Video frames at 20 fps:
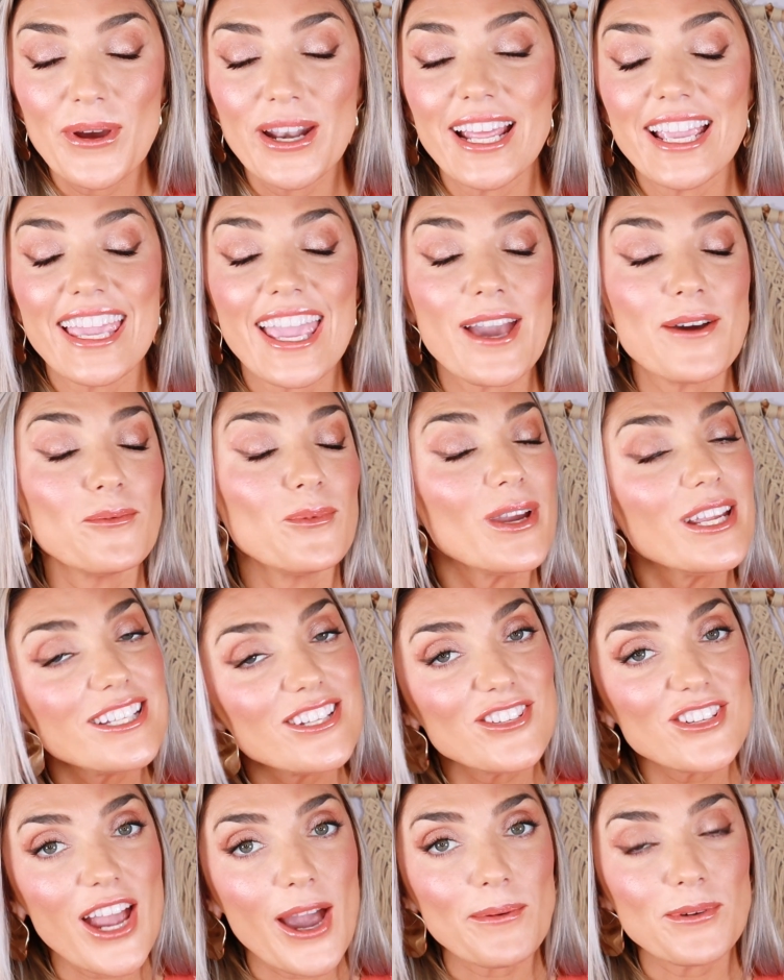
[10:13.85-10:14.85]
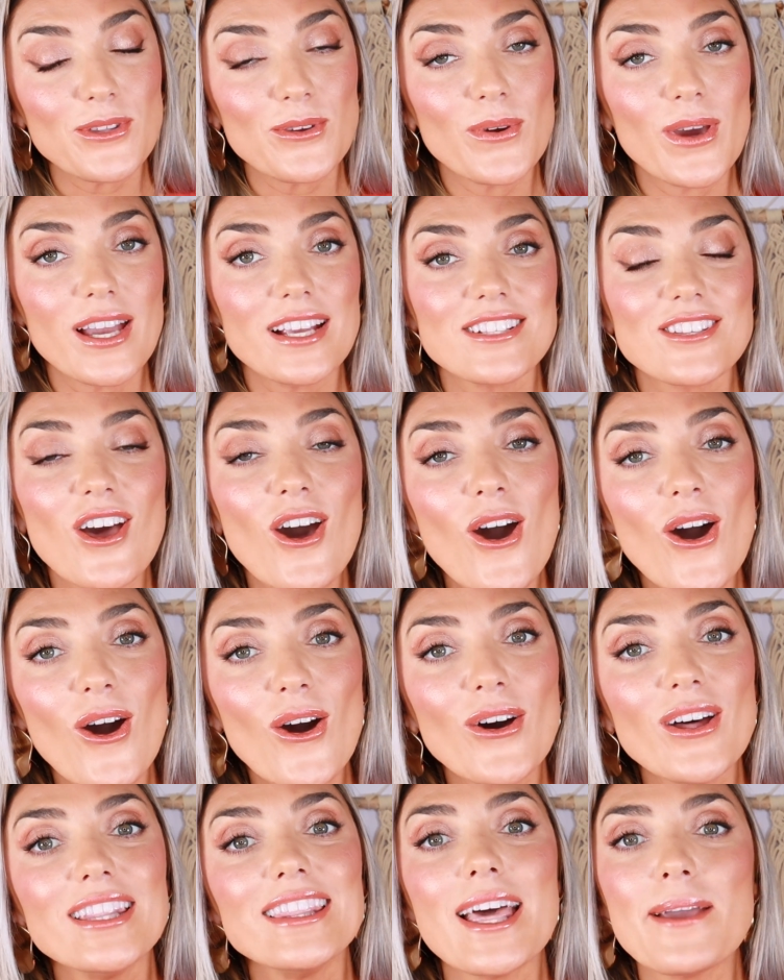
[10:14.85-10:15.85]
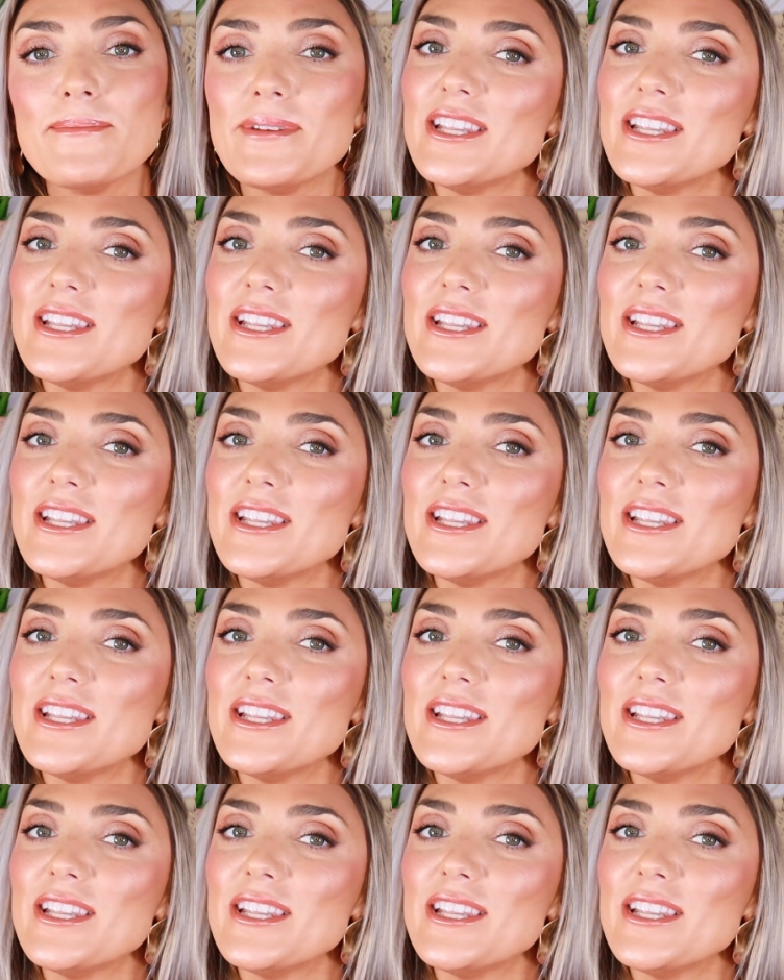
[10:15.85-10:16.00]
and I can't wait to chat with you guys all and let